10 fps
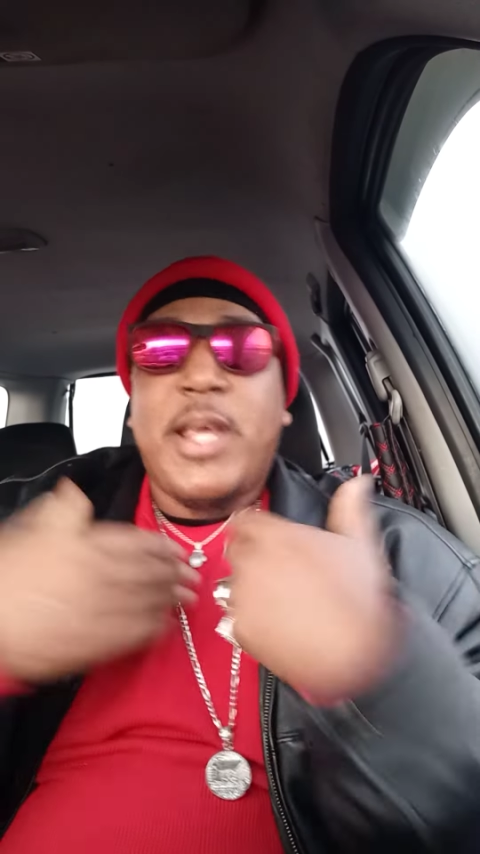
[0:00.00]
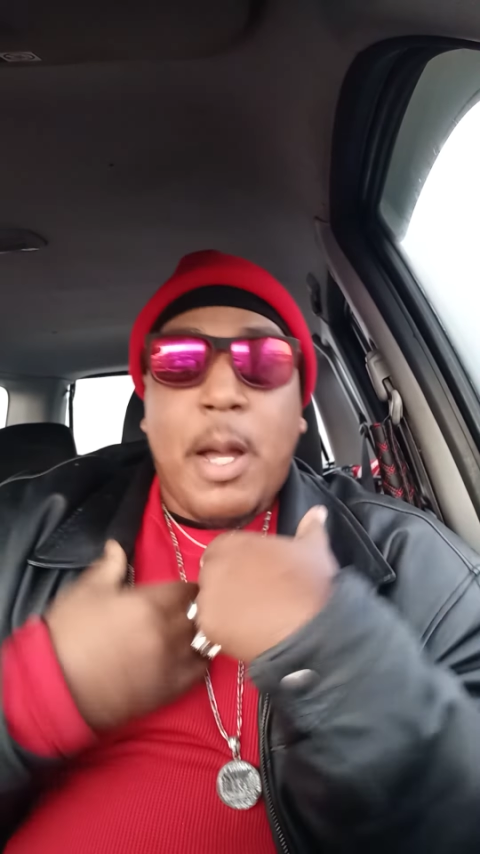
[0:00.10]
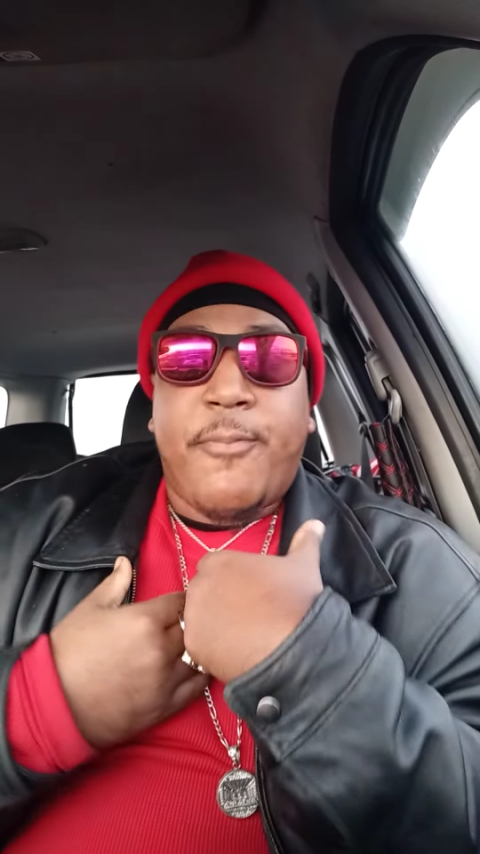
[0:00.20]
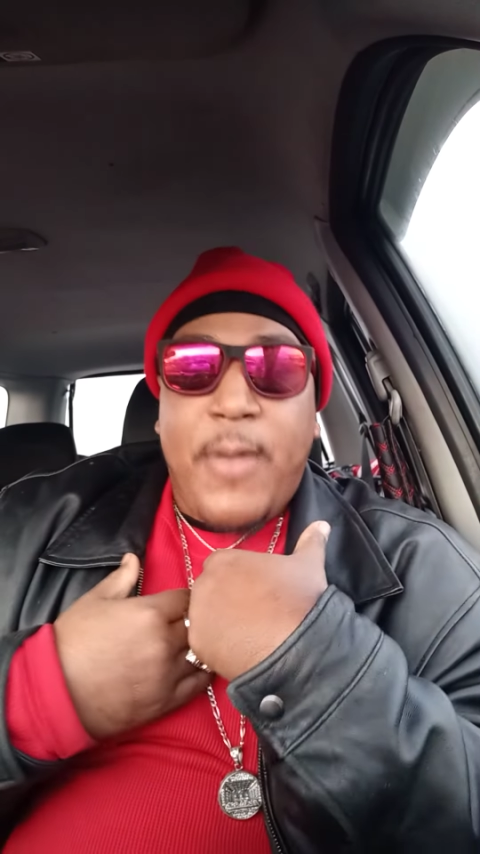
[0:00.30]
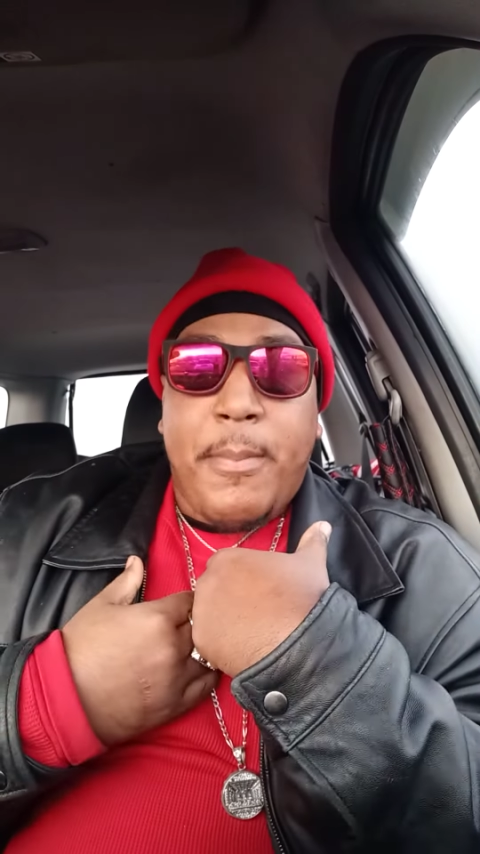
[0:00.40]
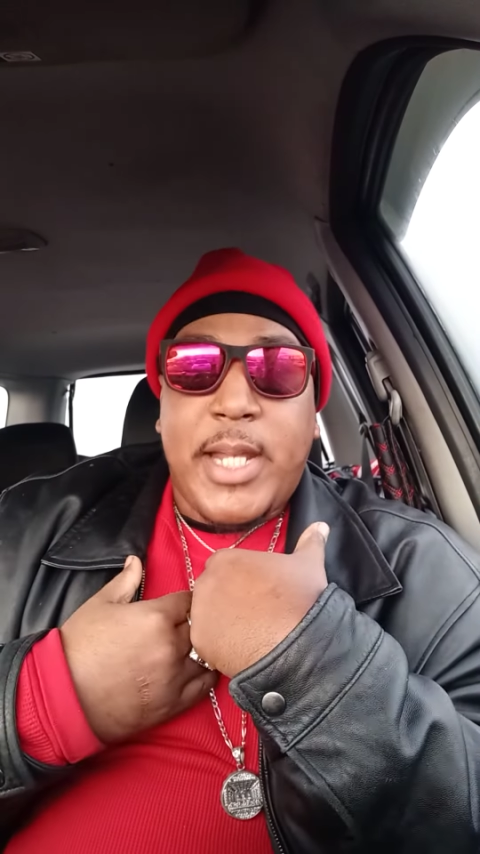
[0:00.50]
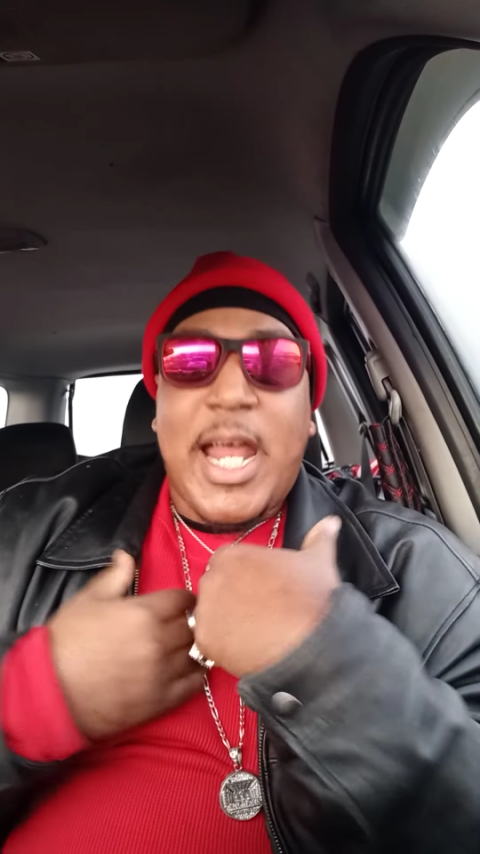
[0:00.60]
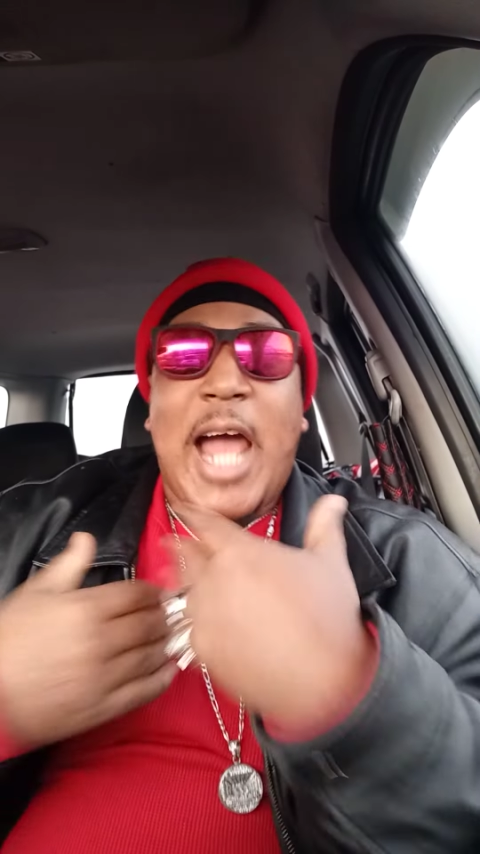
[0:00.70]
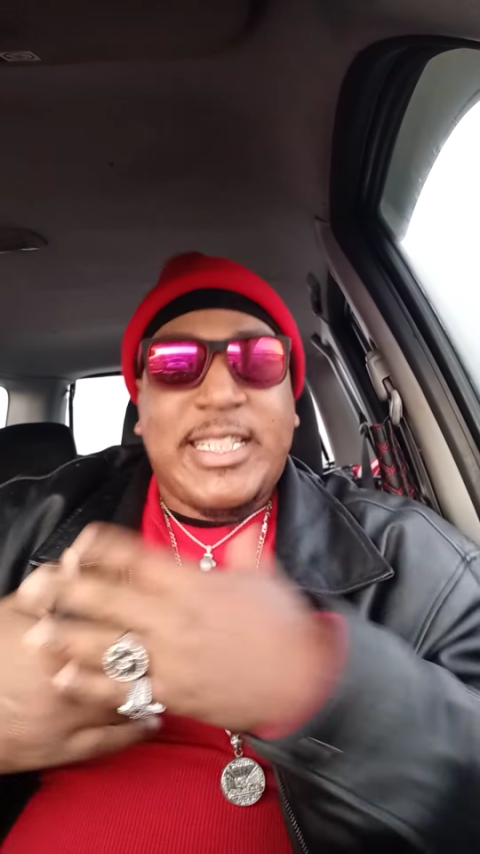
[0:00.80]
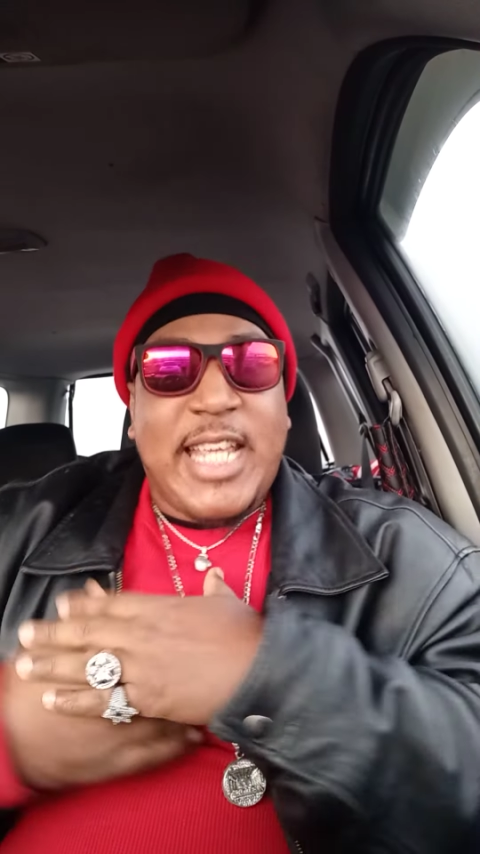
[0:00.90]
become
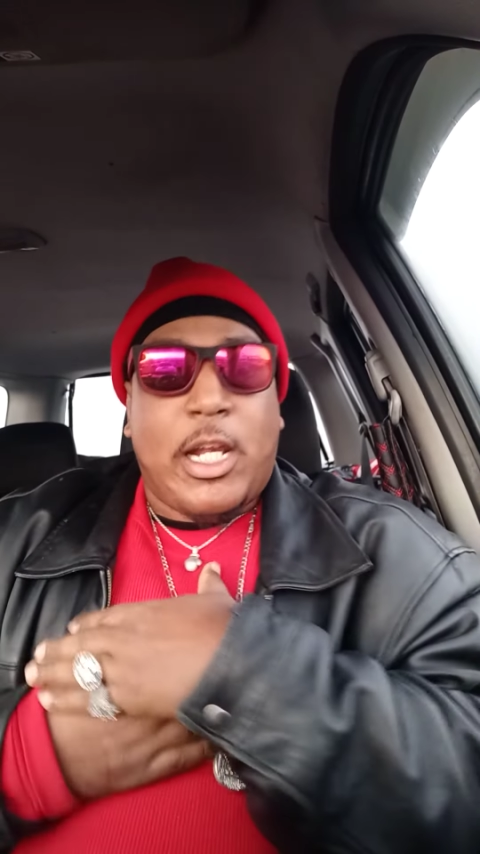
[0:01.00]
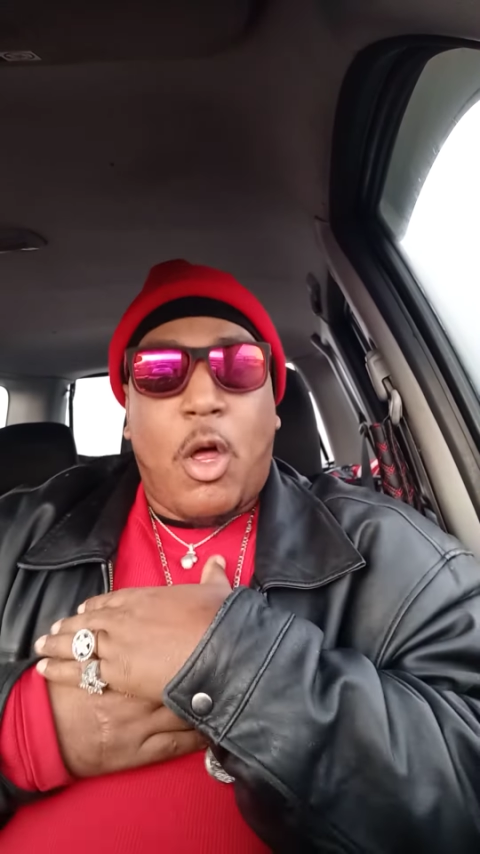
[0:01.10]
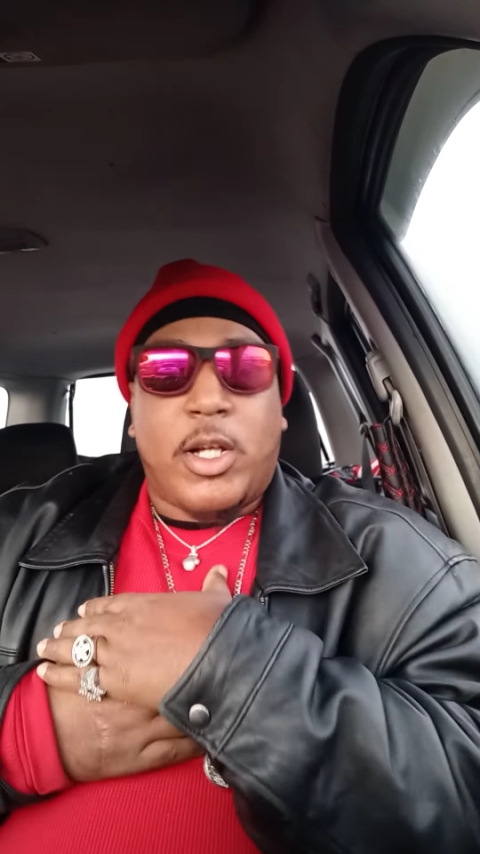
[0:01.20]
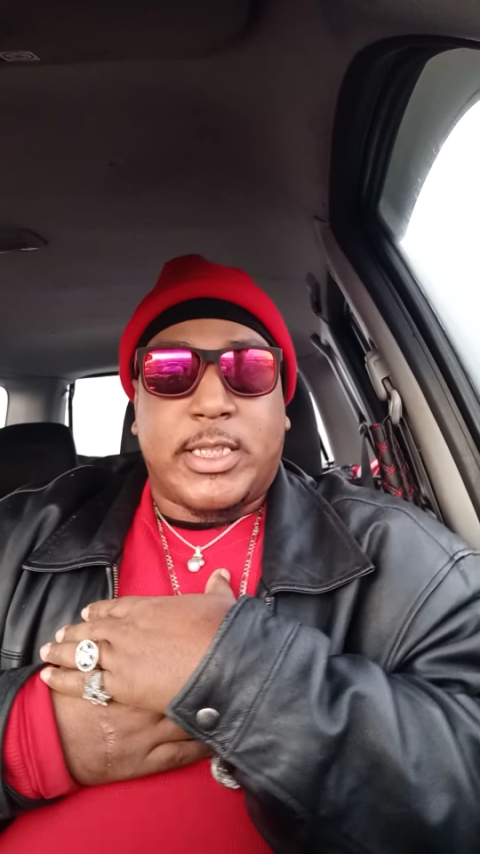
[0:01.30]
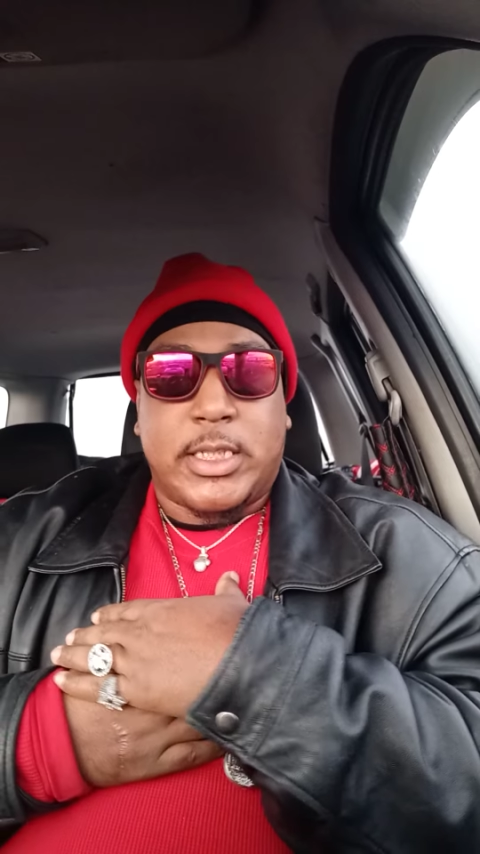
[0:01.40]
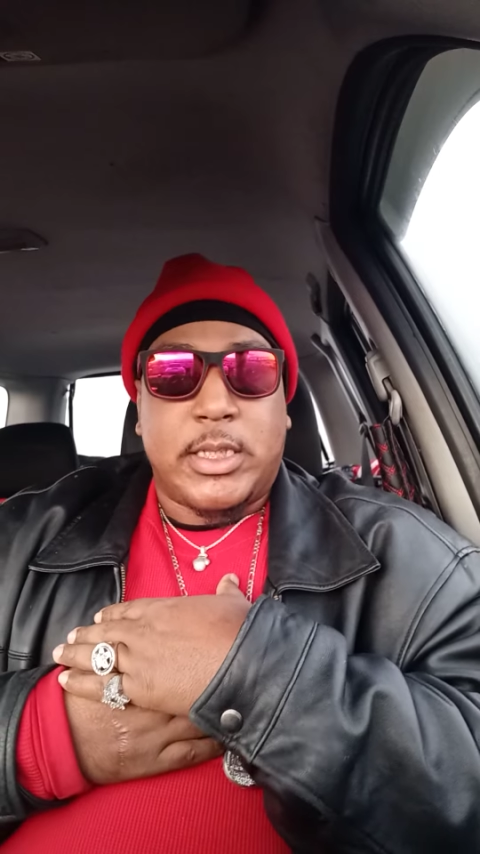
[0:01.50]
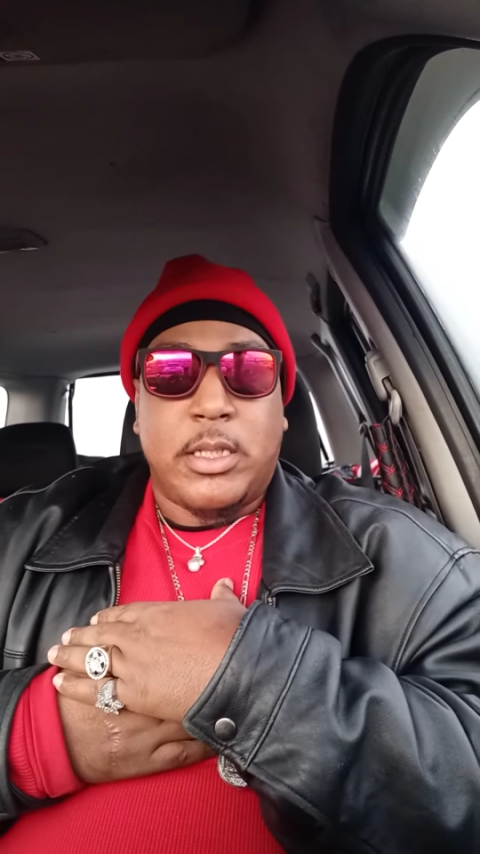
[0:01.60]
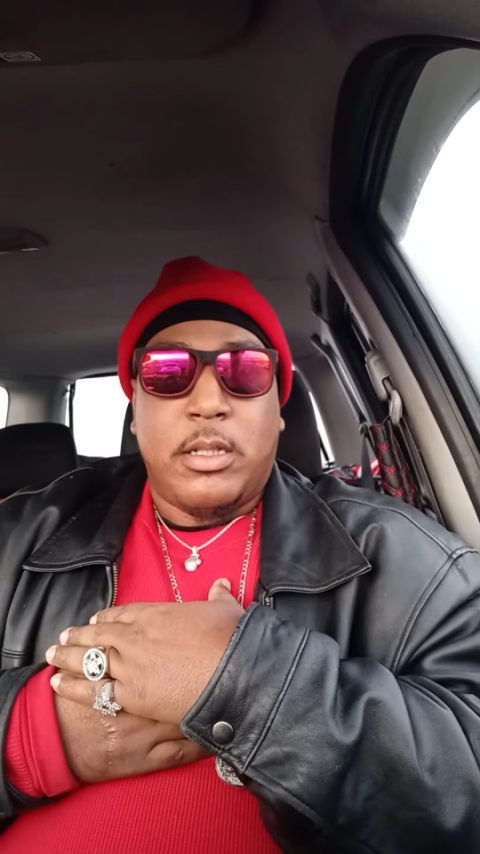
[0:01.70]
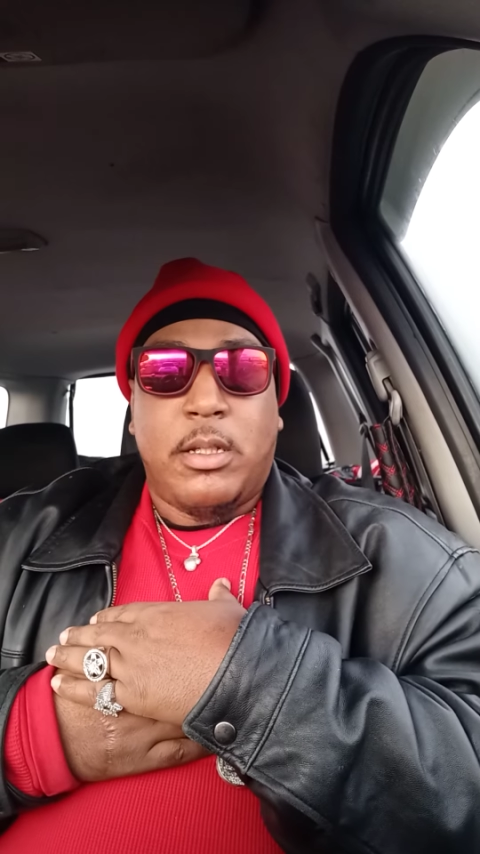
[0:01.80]
feminine, I take losses.